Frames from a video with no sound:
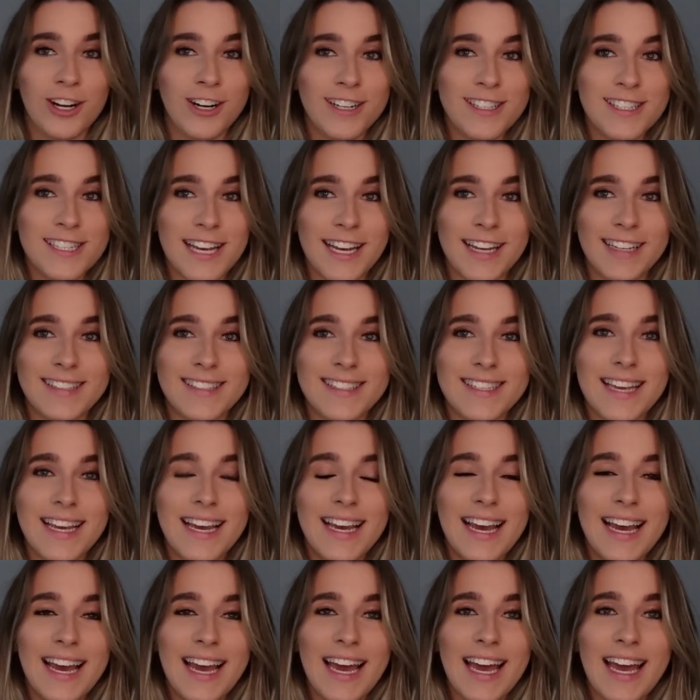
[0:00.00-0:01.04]
content.
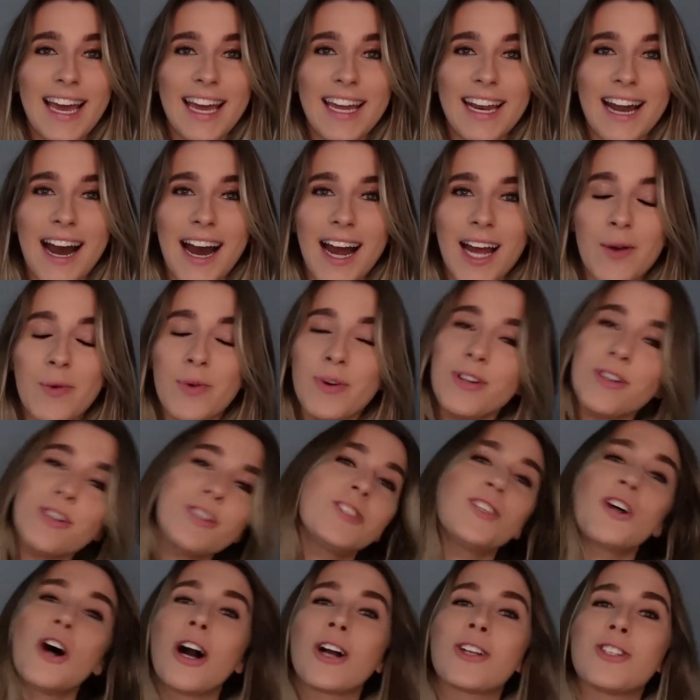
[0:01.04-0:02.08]
And I will
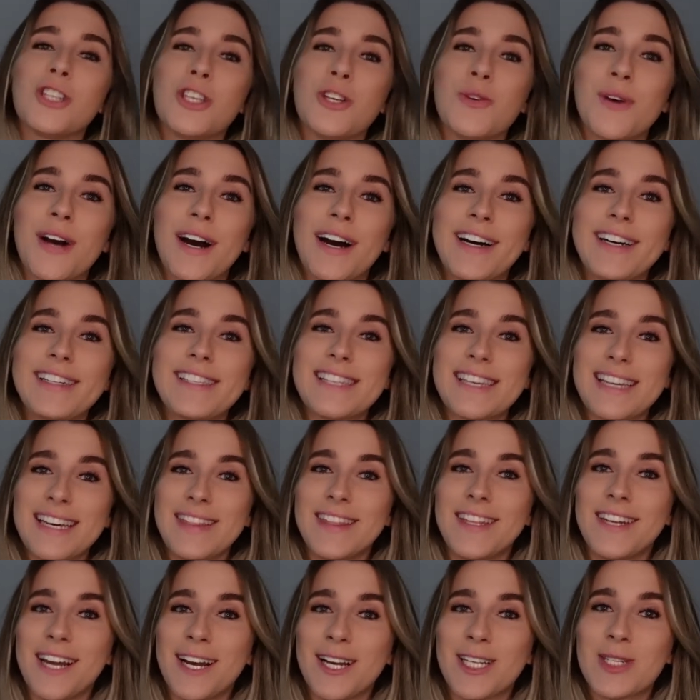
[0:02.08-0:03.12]
talk to you guys in
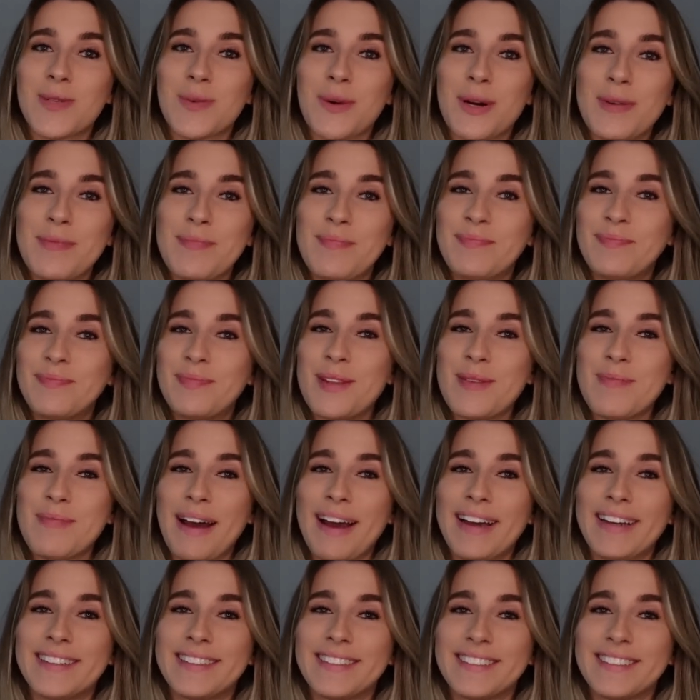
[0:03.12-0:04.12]
the next one. Bye.